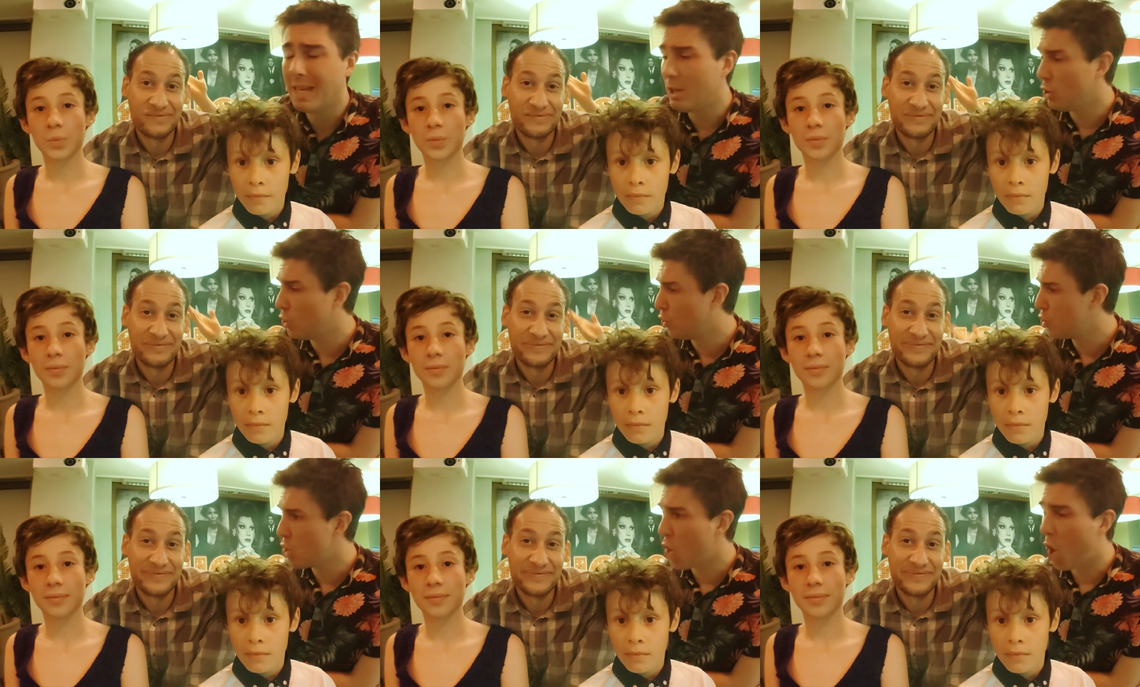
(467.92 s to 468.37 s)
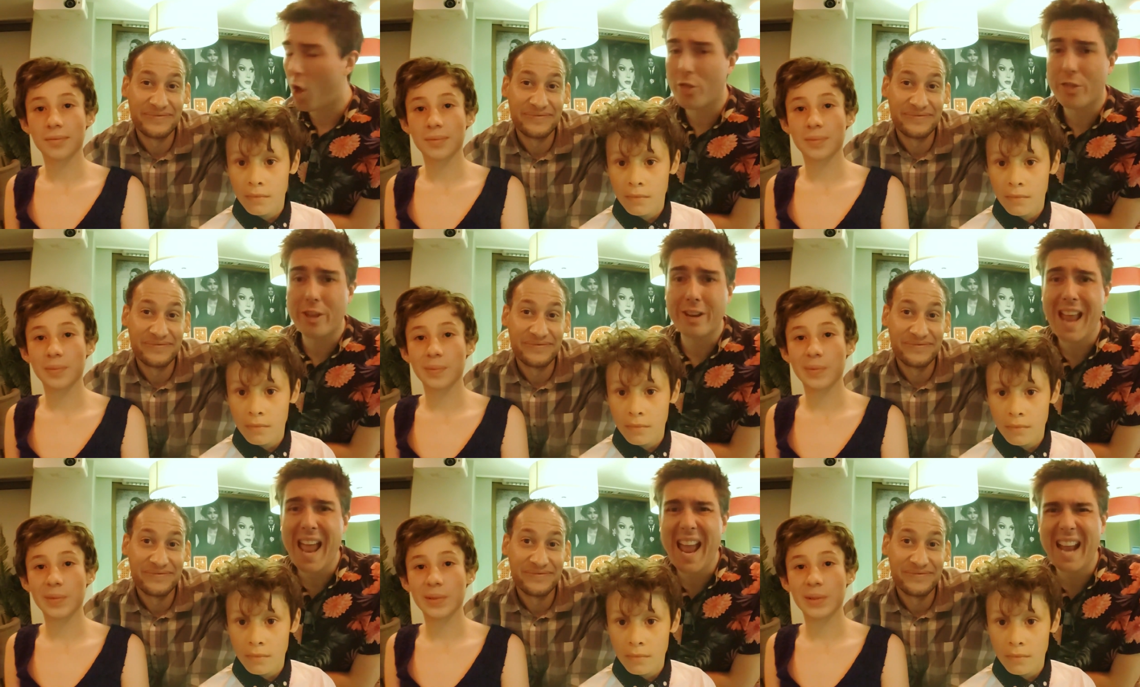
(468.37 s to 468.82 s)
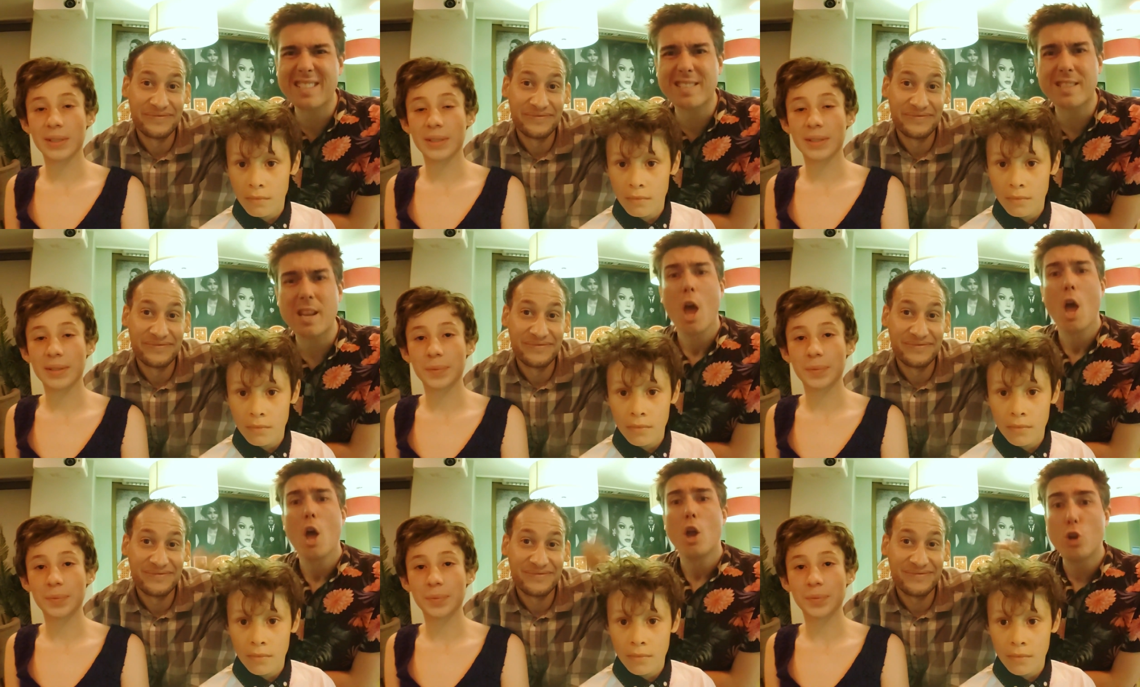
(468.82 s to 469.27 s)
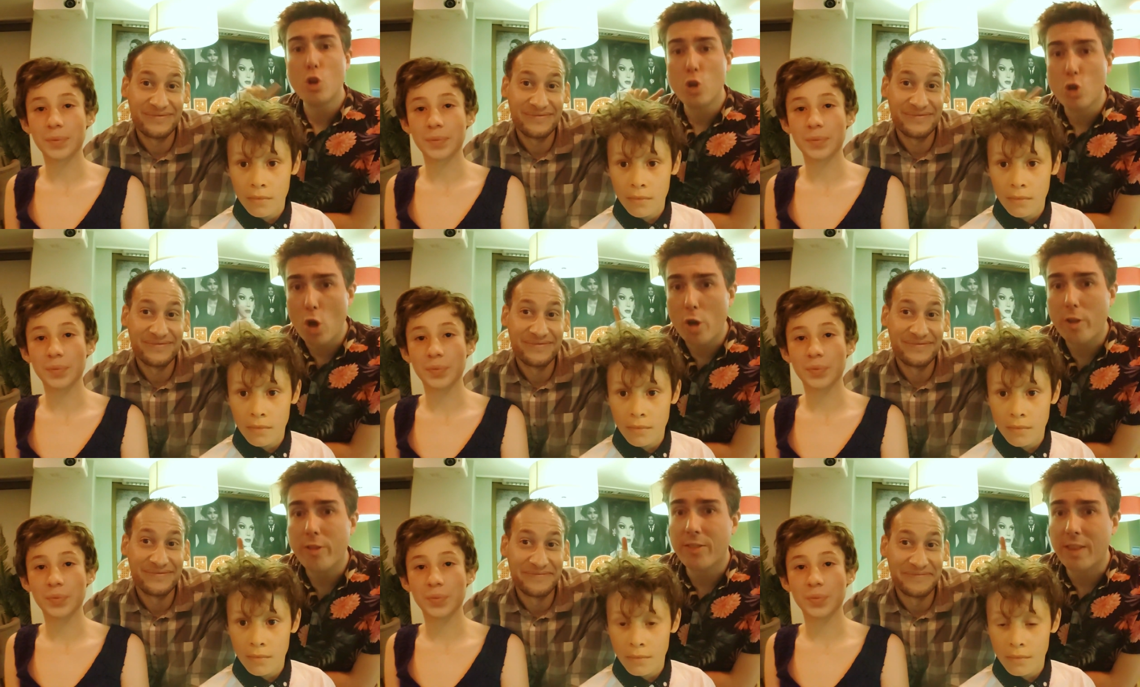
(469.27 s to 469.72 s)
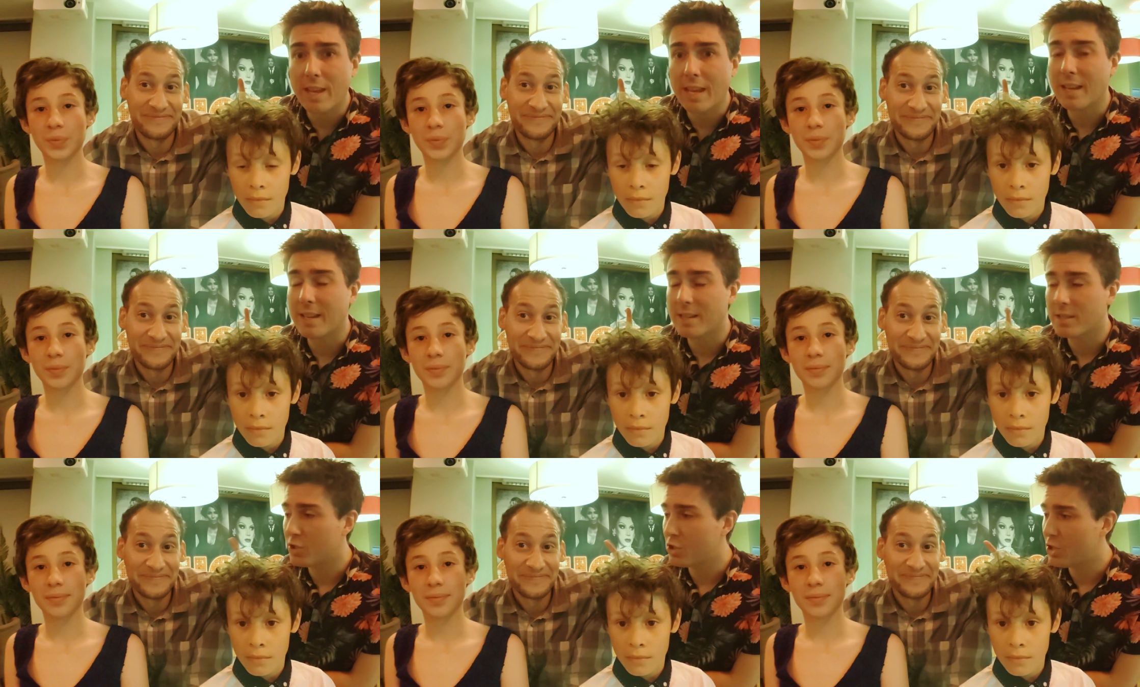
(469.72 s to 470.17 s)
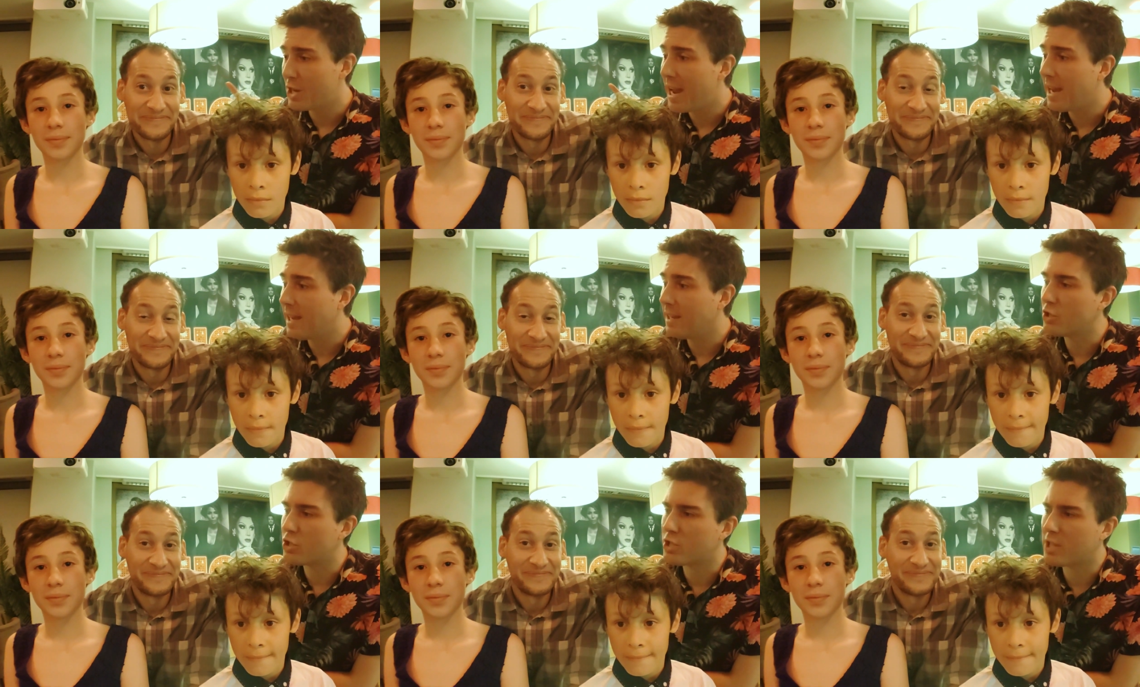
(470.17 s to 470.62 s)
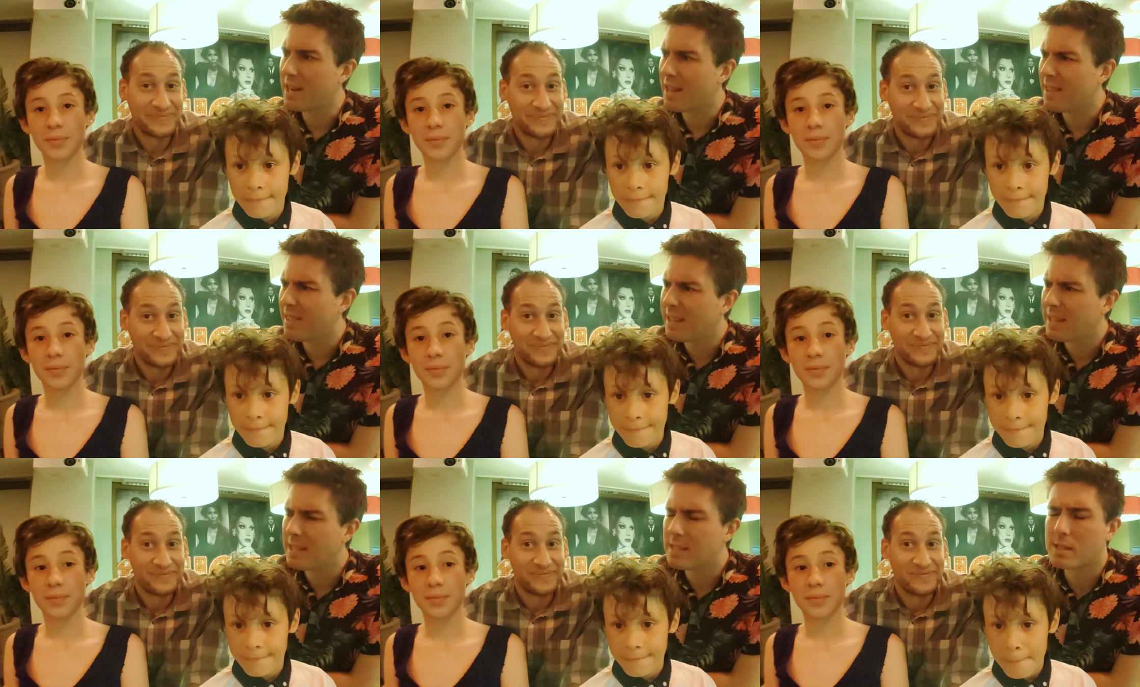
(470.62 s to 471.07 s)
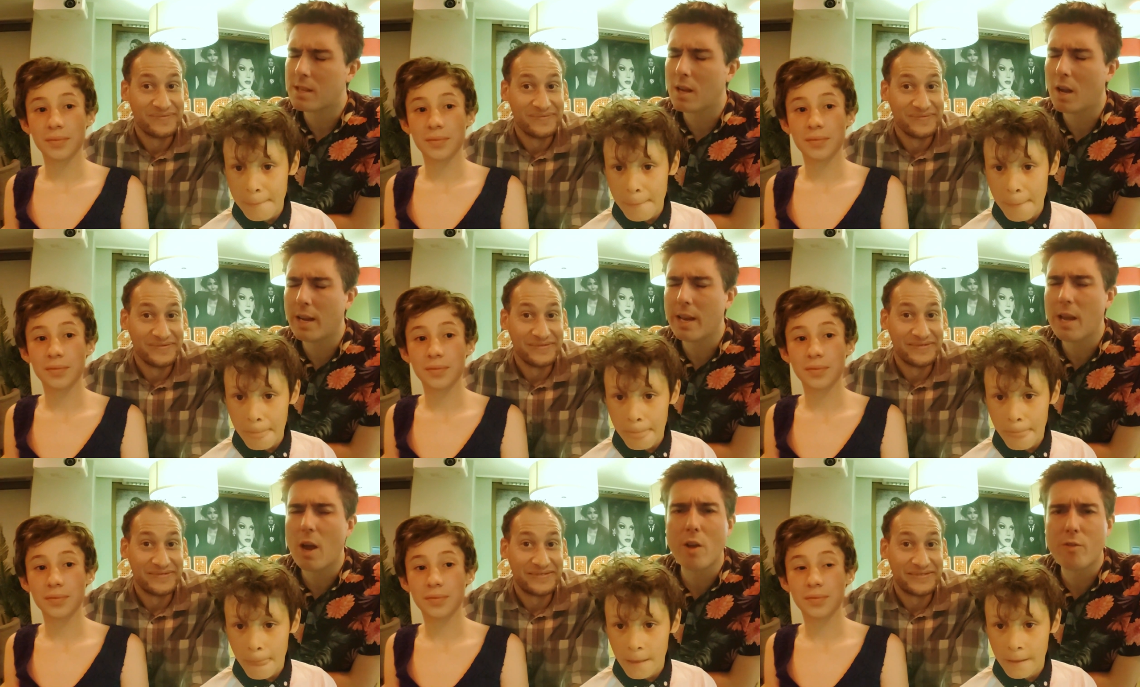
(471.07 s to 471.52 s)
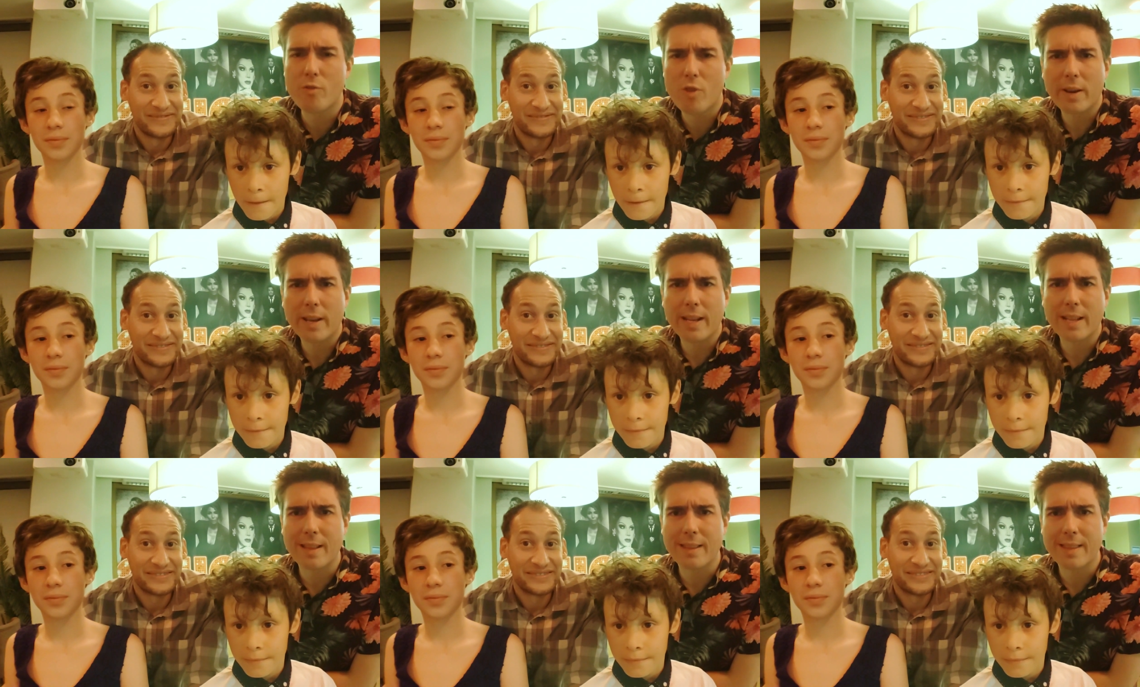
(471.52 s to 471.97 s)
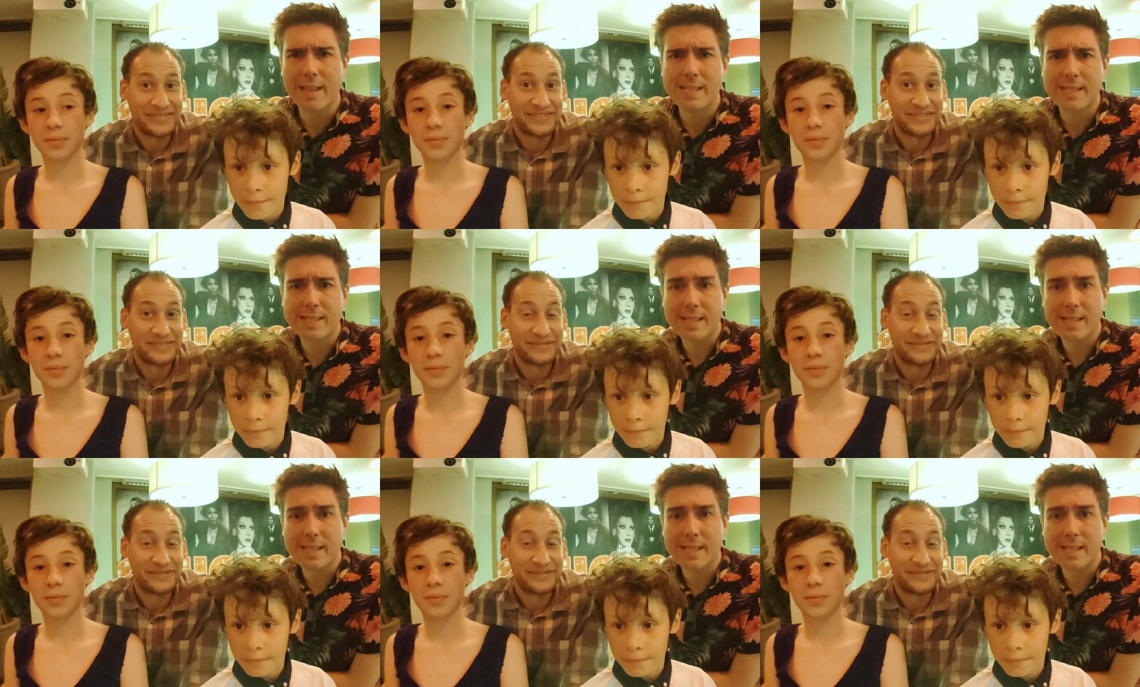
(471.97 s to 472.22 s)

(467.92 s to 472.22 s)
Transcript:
Speaker 1: minute, you're not the next. Nothing has changed, and I think it's slightly ironic that